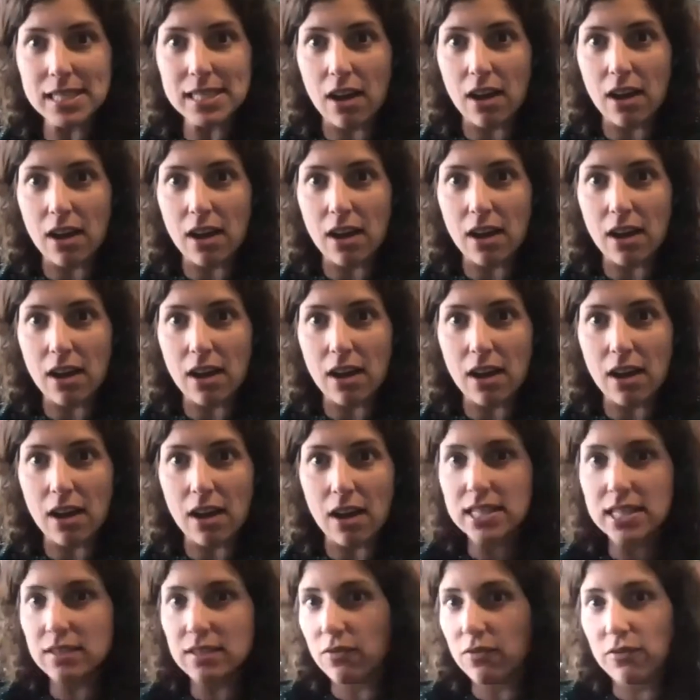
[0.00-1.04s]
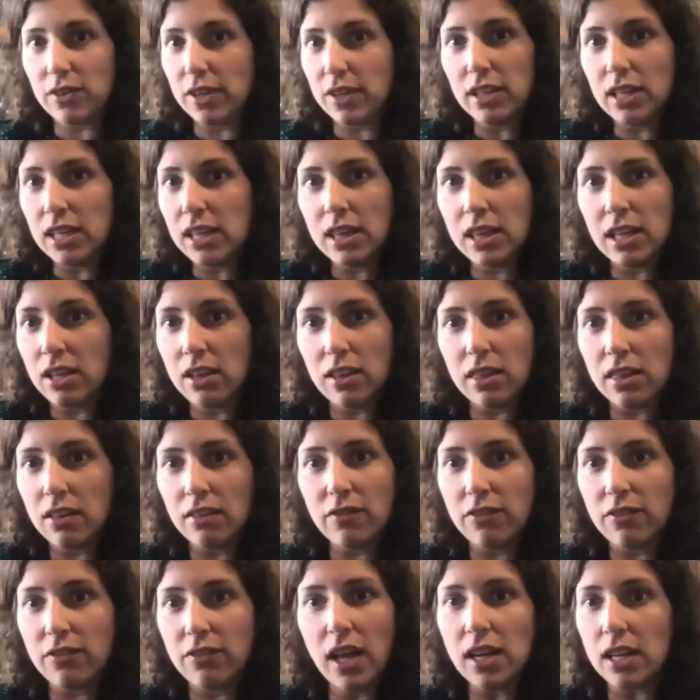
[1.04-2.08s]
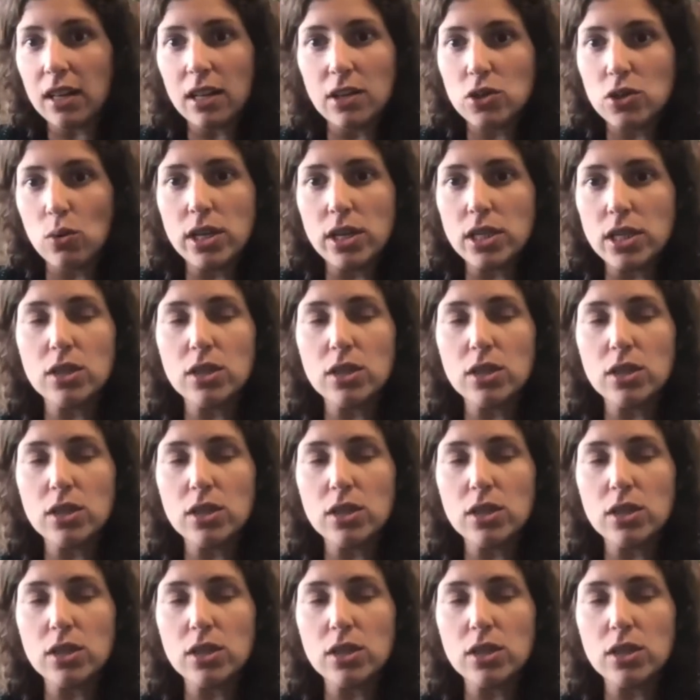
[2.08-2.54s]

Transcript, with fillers: like he's feeling the the fun and the joy too.